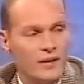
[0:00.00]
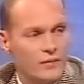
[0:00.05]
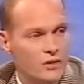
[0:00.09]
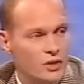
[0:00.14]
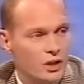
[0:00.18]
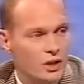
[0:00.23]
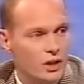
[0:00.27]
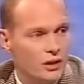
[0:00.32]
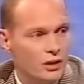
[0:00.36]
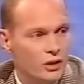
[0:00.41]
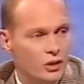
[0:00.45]

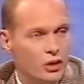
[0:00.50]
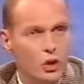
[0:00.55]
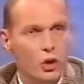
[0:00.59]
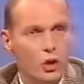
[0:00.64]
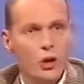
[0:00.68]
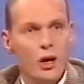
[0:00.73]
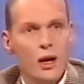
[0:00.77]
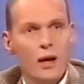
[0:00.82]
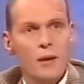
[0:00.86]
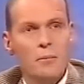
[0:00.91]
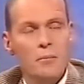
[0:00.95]
Magnificent,
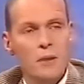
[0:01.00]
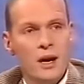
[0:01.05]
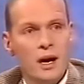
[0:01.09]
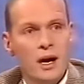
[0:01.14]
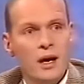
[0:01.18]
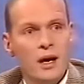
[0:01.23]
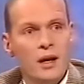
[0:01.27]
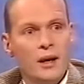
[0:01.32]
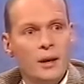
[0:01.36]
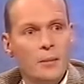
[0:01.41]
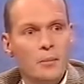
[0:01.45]
to a
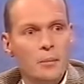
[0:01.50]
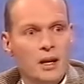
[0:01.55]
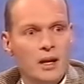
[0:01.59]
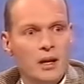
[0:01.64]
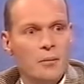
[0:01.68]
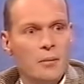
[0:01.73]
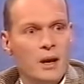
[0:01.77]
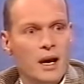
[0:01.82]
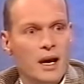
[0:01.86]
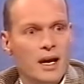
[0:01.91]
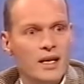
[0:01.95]
man,
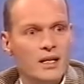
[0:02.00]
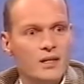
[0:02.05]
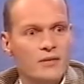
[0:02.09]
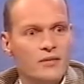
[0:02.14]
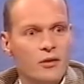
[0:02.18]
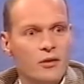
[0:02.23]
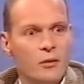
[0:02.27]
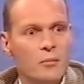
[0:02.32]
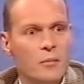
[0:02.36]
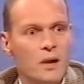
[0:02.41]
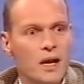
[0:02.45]

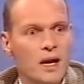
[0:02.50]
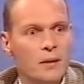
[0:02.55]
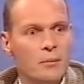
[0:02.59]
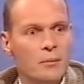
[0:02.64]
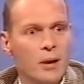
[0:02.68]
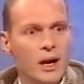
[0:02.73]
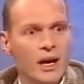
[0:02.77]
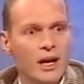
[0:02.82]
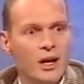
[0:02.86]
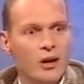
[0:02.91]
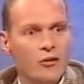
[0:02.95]
epitomised for
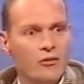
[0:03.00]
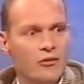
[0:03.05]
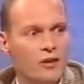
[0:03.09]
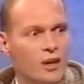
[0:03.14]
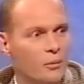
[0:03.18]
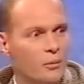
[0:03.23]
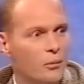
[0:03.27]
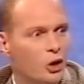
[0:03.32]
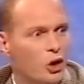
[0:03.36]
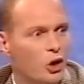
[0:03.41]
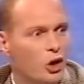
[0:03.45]
me by
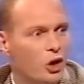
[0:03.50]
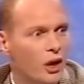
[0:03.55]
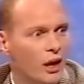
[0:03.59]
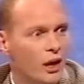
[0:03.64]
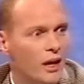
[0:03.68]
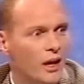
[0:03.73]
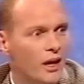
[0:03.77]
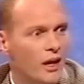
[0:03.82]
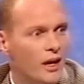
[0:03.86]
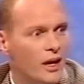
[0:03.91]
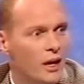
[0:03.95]
young Philip
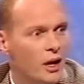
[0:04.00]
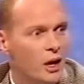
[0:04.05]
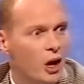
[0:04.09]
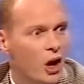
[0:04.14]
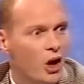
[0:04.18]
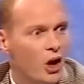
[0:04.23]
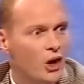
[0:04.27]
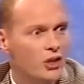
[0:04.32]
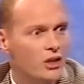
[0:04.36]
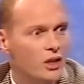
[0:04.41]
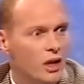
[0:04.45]
Macaulay
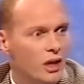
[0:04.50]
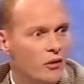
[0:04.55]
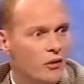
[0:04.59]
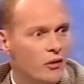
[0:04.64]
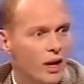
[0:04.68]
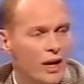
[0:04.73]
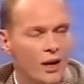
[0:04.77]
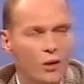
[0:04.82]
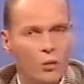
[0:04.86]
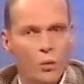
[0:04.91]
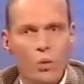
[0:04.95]

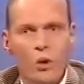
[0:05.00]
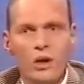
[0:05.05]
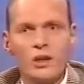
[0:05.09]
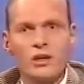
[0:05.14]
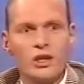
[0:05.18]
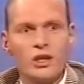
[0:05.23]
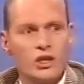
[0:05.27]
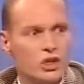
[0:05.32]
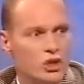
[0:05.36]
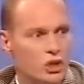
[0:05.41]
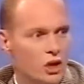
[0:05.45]
outside right,
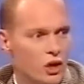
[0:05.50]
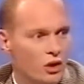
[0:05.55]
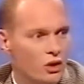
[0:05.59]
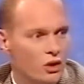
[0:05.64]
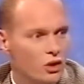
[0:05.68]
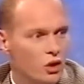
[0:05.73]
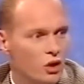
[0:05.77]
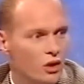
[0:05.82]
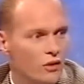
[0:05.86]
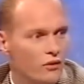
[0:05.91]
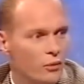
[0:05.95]
worked his
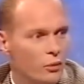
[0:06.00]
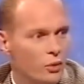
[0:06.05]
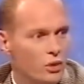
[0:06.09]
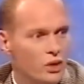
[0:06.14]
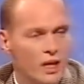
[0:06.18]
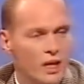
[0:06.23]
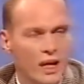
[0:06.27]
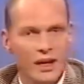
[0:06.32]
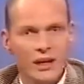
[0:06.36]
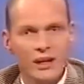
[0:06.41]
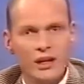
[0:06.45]
socks off,
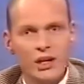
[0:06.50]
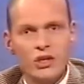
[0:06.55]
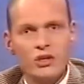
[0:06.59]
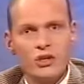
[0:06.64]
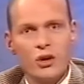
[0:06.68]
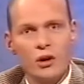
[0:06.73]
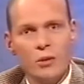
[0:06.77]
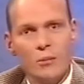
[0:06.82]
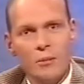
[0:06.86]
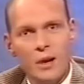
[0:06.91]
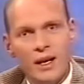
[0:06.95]
was taking
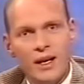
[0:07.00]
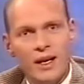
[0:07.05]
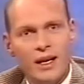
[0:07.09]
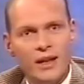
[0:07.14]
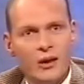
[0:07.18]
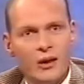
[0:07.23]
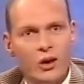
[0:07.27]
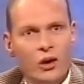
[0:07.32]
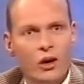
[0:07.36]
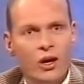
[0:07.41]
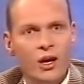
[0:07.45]
and
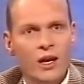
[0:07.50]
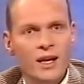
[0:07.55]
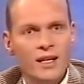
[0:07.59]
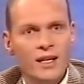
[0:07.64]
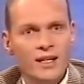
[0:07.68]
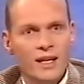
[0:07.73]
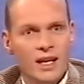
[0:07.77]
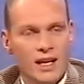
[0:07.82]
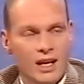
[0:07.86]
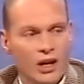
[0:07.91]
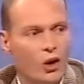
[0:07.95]
tormenting, uh,
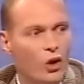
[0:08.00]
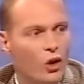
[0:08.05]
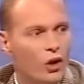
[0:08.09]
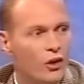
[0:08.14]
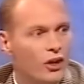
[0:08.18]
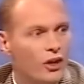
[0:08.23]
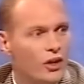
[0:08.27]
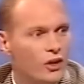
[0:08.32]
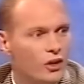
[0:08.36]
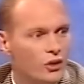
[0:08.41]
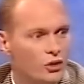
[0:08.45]
taking
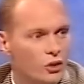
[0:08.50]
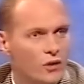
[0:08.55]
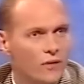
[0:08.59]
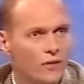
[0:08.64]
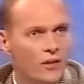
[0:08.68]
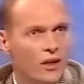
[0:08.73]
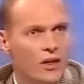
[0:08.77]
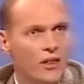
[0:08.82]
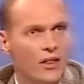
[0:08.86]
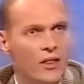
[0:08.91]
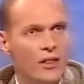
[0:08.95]
on the,
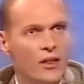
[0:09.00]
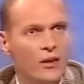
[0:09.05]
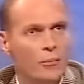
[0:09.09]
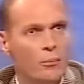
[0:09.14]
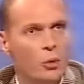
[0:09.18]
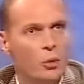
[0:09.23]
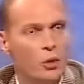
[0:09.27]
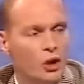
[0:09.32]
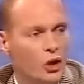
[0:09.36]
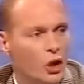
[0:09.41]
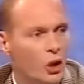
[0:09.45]
sort of the, the,
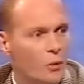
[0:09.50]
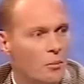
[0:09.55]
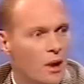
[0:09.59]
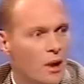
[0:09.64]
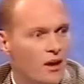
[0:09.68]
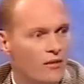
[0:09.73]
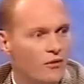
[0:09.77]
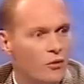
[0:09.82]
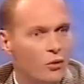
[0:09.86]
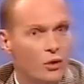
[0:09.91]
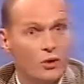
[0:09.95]
the
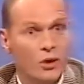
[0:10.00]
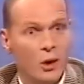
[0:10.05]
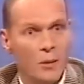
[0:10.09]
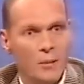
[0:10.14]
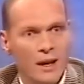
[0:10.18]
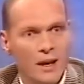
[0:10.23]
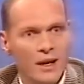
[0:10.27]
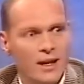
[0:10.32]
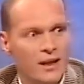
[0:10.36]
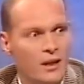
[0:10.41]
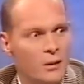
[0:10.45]
Portadown back four,
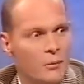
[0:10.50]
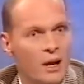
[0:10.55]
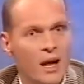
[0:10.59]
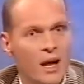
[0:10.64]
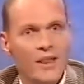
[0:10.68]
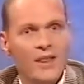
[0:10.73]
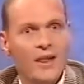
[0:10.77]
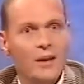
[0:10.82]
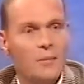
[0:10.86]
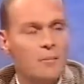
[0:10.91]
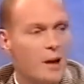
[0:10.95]
tormenting
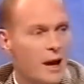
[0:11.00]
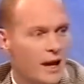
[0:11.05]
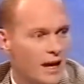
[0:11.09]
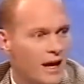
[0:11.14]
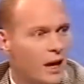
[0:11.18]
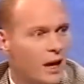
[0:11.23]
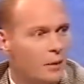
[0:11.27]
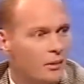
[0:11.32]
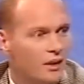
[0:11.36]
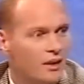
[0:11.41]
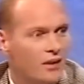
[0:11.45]
them, and then
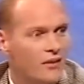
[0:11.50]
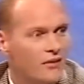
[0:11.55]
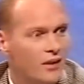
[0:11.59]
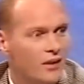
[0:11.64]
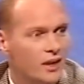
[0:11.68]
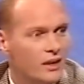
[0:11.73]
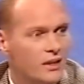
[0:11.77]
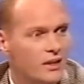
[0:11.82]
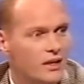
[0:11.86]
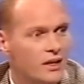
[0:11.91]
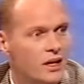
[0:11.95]
back helping
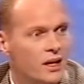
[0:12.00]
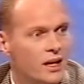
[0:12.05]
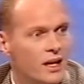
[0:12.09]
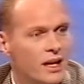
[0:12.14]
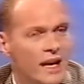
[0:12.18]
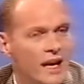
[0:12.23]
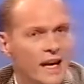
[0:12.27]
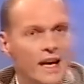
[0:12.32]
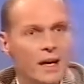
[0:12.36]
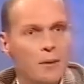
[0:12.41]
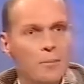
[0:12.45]
defence.
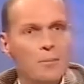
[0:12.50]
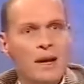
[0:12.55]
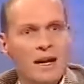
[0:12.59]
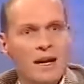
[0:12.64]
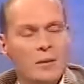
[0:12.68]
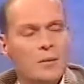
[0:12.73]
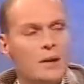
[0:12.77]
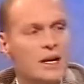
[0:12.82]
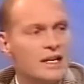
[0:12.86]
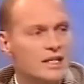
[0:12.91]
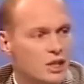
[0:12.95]
He
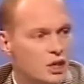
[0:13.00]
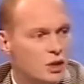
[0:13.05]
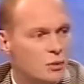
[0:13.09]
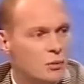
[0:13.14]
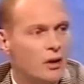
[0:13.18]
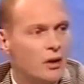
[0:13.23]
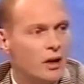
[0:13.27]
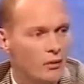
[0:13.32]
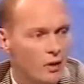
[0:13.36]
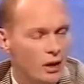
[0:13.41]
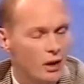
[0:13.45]
epitomised the
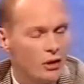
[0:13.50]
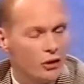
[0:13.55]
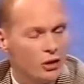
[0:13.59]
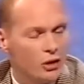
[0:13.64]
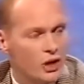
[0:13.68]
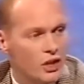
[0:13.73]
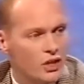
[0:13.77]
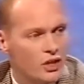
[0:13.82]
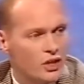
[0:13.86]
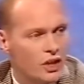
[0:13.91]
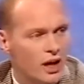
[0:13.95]
spirit
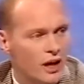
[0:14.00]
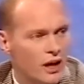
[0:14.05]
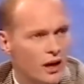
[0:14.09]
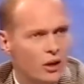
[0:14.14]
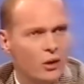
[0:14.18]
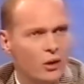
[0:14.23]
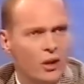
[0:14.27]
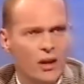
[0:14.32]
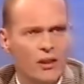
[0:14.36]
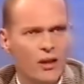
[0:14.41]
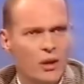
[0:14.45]
right throughout the
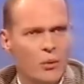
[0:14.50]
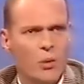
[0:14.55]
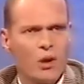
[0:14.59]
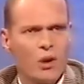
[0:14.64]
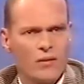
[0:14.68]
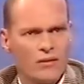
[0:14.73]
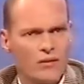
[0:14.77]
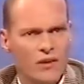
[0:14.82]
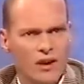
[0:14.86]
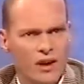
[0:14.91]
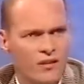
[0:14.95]
side, and, and they
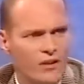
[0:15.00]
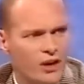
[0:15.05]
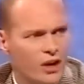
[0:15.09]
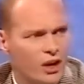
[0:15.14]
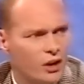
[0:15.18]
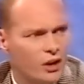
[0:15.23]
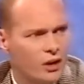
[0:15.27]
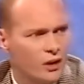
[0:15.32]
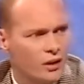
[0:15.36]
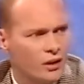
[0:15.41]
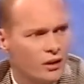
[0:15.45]
worked very,
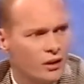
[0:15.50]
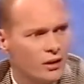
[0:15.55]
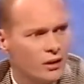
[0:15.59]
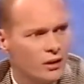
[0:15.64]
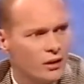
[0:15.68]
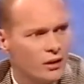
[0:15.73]
very hard.